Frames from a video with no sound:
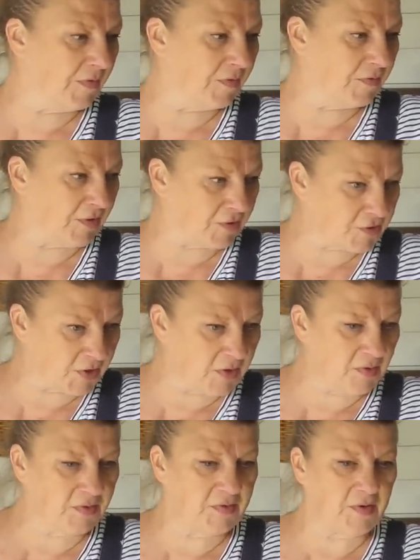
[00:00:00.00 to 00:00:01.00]
the
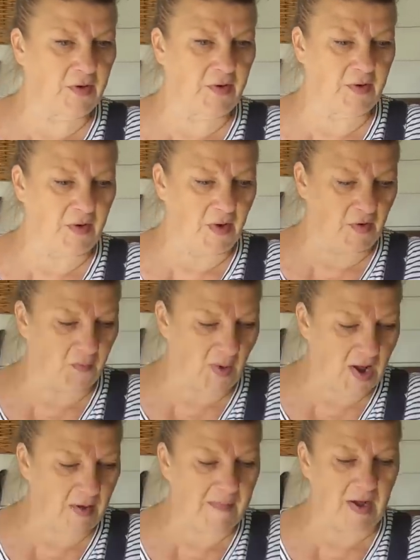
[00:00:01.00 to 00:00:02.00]
truth of
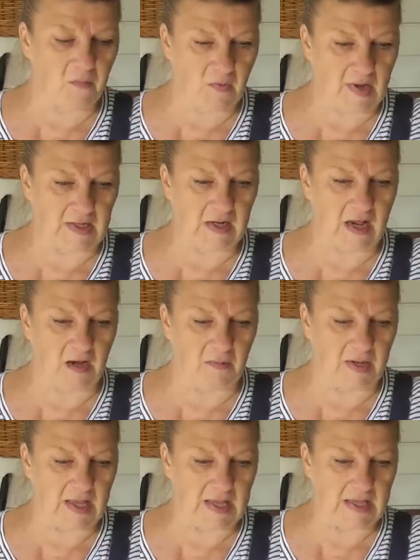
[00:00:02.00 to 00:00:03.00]
where I'm at right
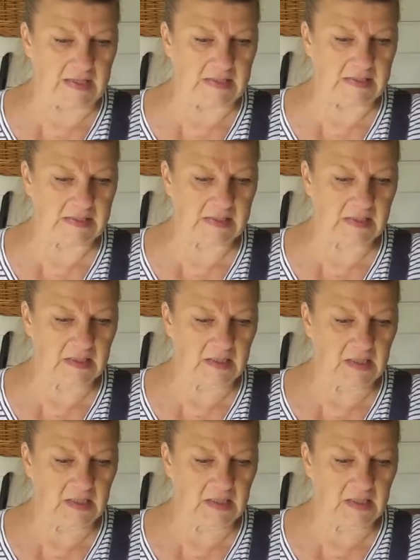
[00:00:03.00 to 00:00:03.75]
now is